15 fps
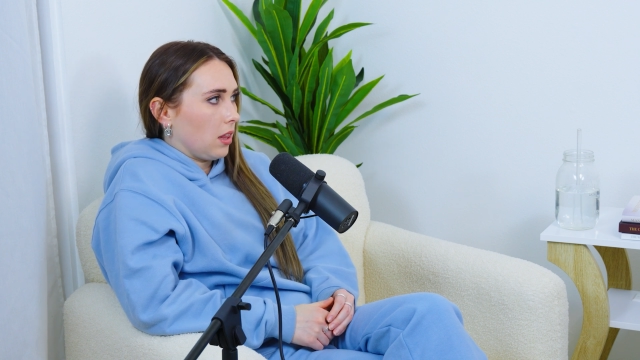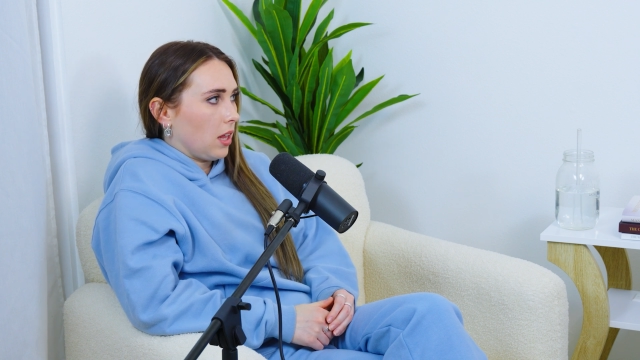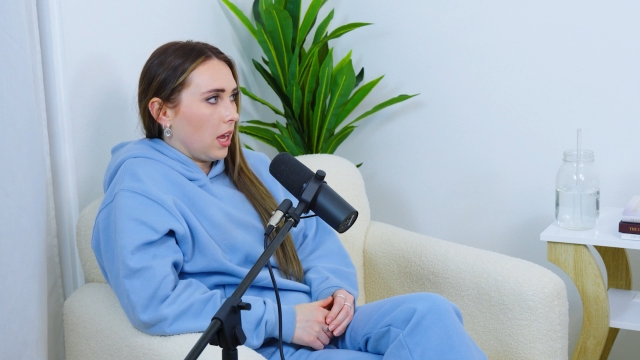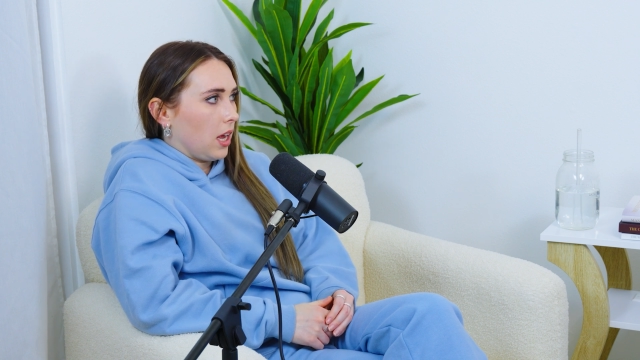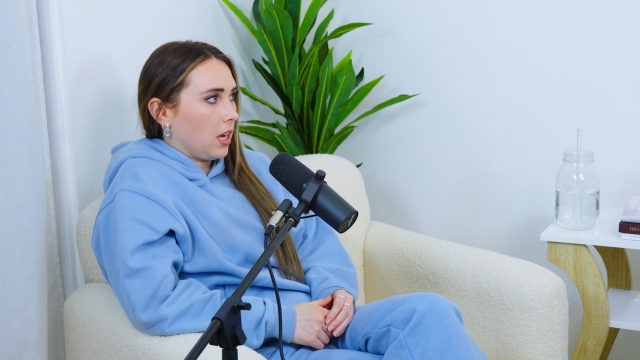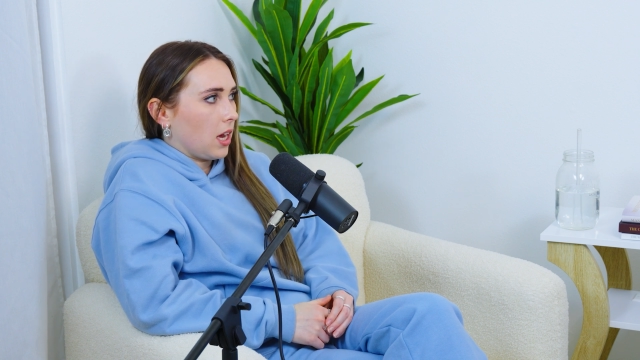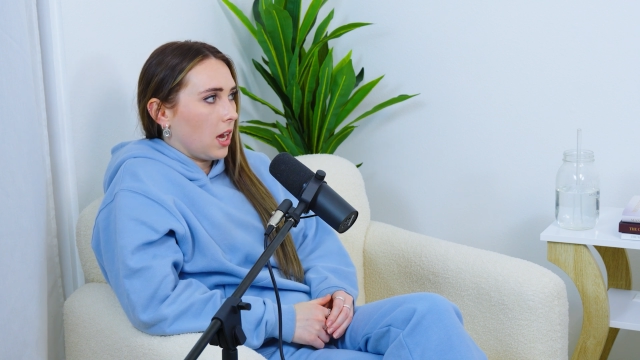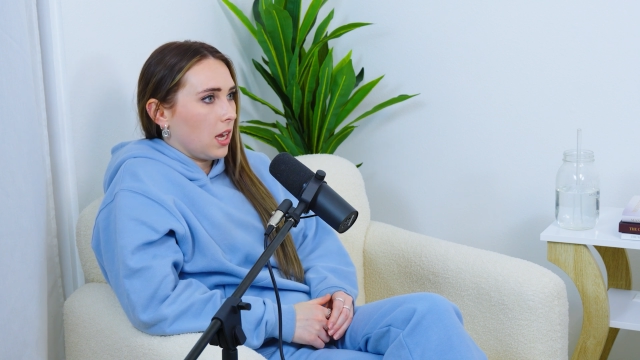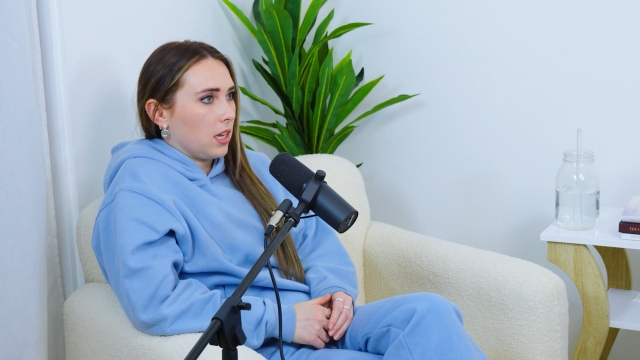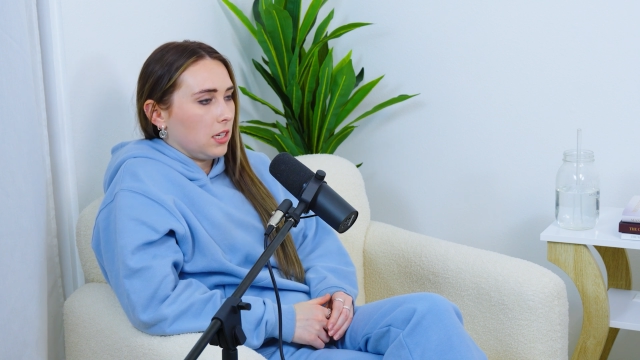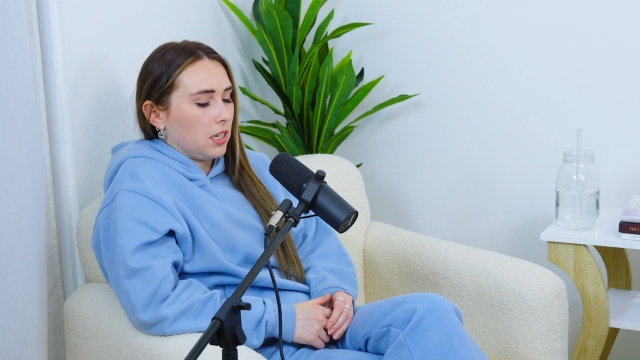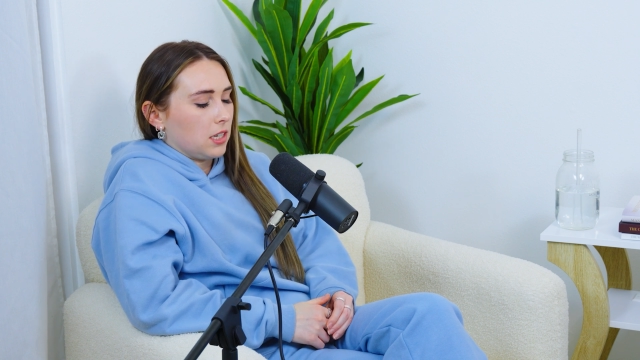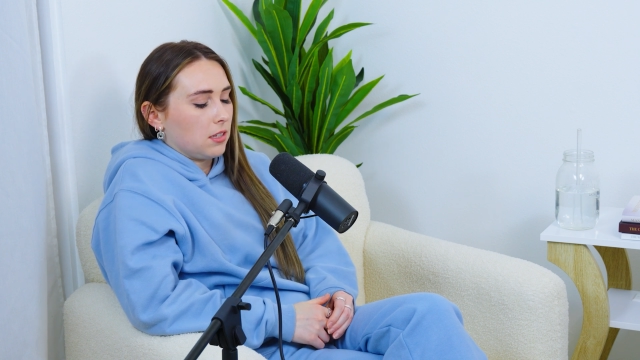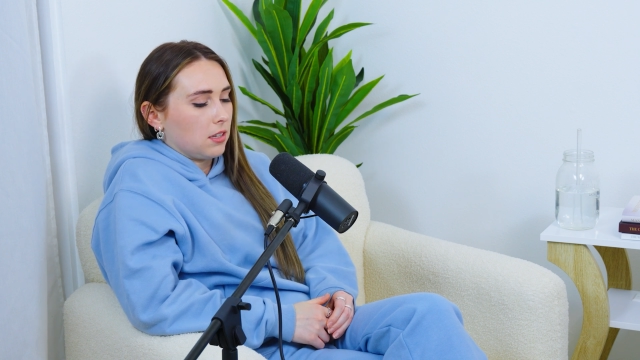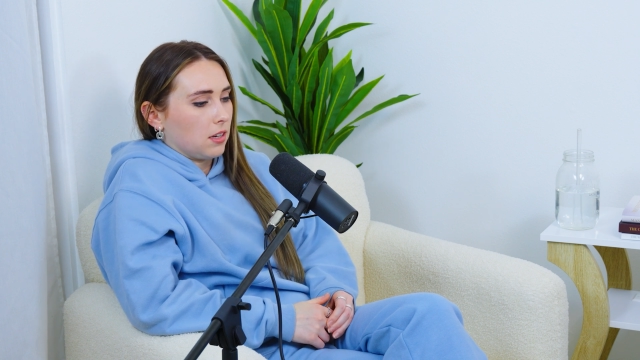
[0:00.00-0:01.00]
Like I
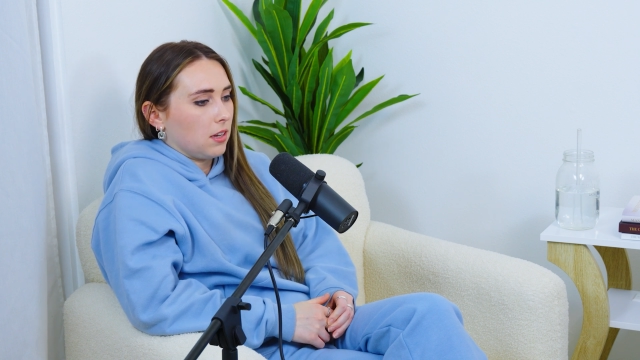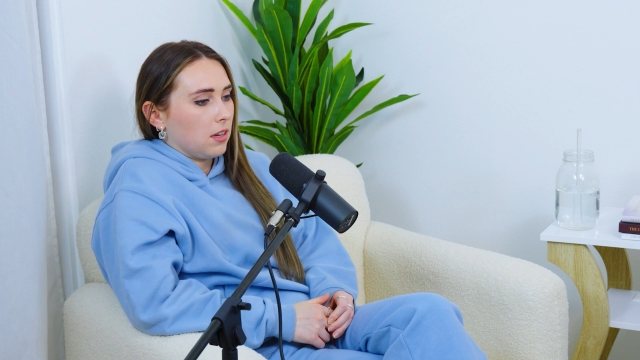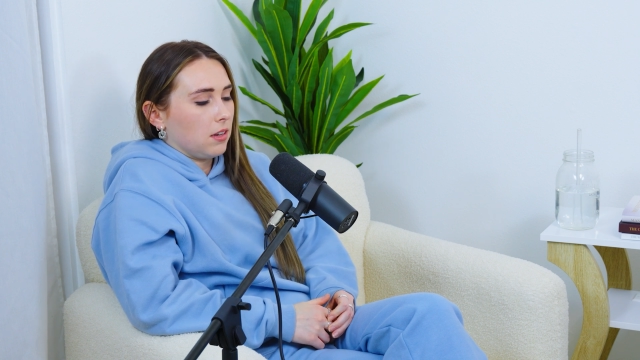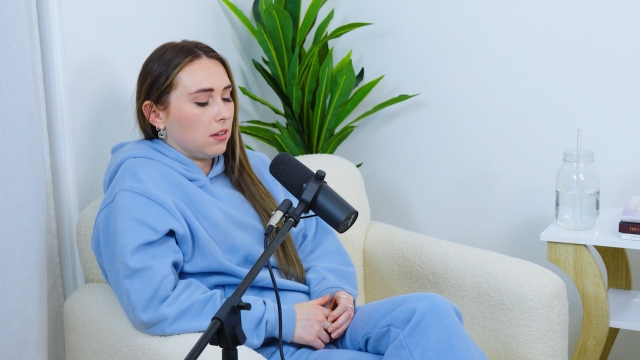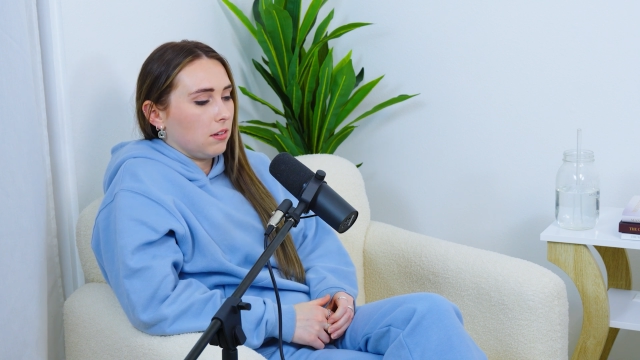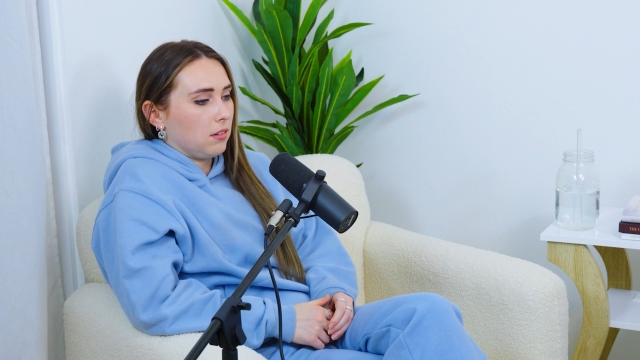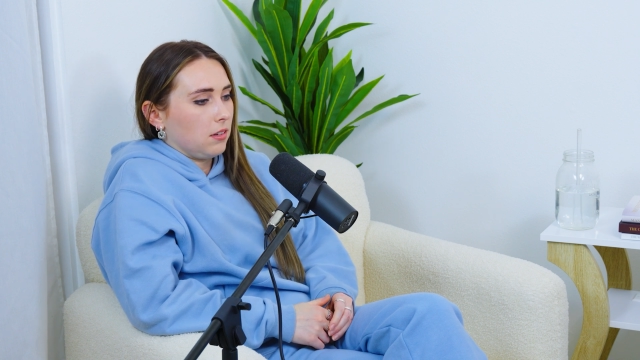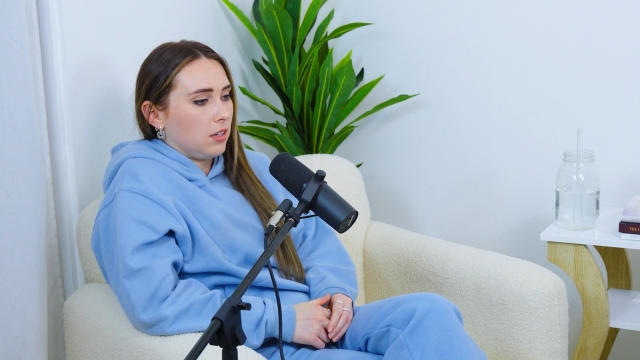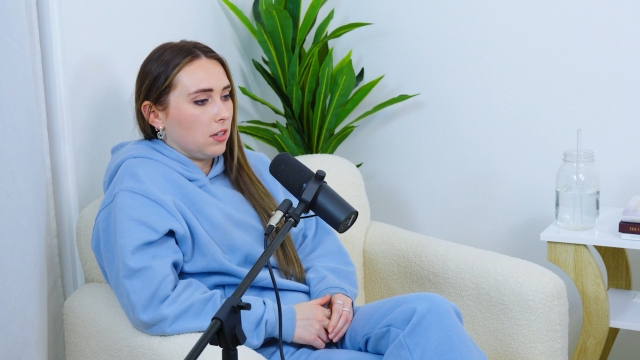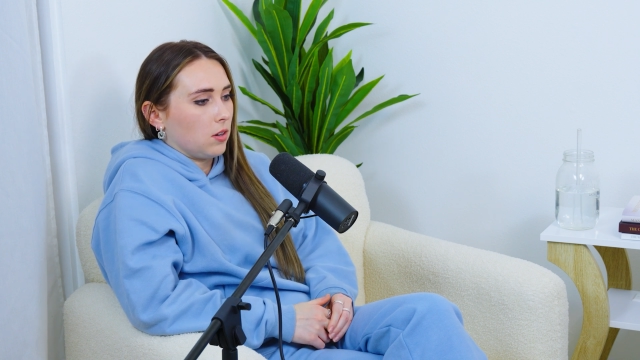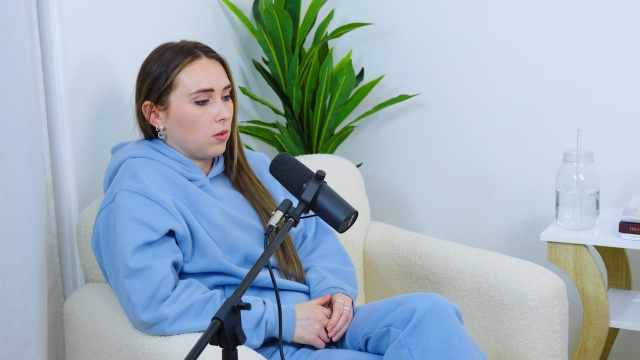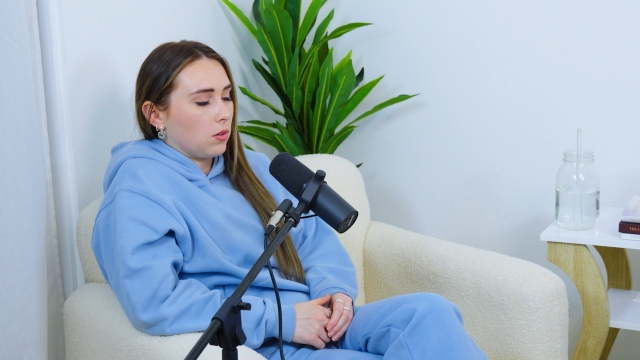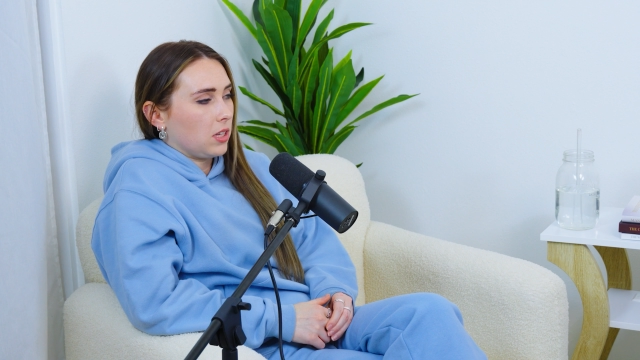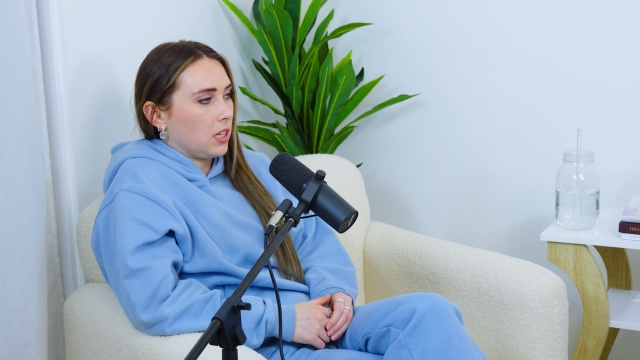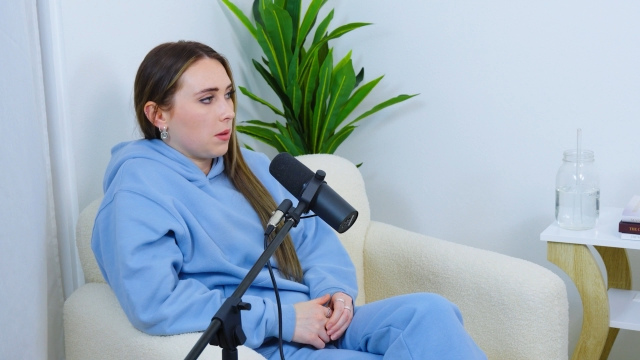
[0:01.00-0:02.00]
need to,
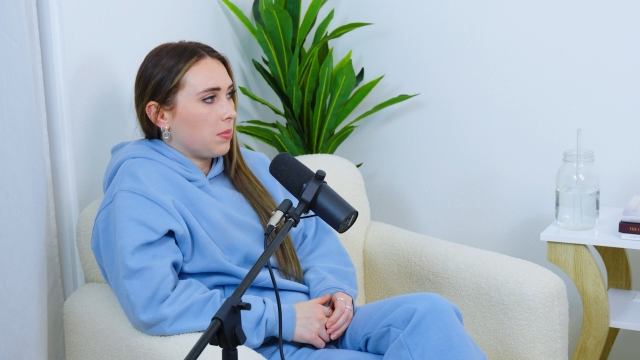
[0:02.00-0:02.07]
clean